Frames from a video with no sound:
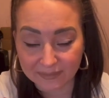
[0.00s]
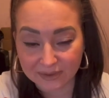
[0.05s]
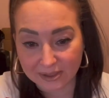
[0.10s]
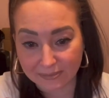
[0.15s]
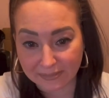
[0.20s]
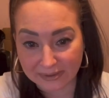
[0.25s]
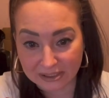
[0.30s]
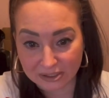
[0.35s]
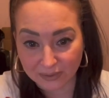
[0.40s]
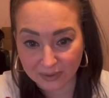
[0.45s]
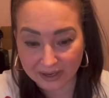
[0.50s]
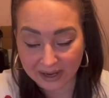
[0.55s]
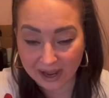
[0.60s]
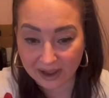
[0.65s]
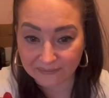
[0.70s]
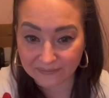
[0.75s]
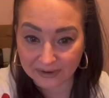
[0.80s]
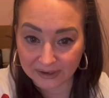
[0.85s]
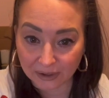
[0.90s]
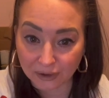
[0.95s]
They'd been to a
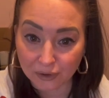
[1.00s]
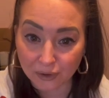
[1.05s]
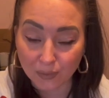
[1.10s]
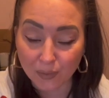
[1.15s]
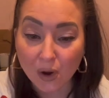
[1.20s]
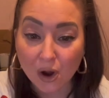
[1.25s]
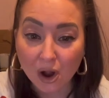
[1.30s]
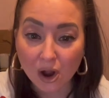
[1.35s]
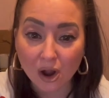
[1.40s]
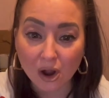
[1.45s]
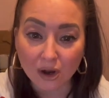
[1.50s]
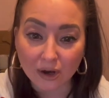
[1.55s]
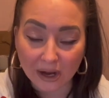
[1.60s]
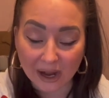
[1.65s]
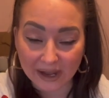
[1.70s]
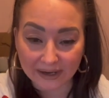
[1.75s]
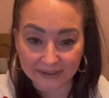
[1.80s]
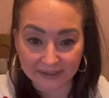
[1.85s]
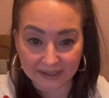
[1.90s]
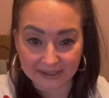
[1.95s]
cafe and on a walk,
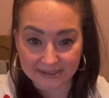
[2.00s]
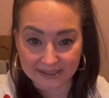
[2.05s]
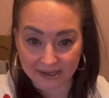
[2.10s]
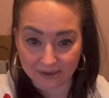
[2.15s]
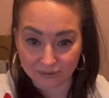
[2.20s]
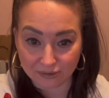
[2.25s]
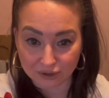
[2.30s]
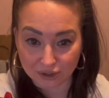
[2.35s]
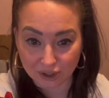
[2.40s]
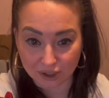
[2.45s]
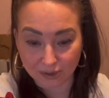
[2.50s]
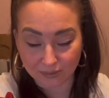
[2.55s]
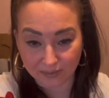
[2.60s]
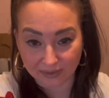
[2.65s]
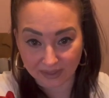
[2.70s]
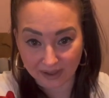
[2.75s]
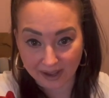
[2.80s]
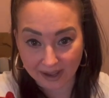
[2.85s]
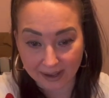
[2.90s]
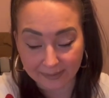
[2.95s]
and he had killed her with
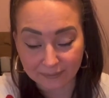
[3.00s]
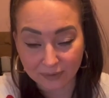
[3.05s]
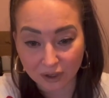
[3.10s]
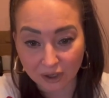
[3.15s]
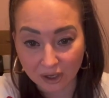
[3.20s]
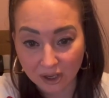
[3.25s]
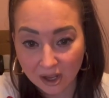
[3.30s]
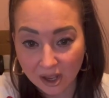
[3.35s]
a hammer.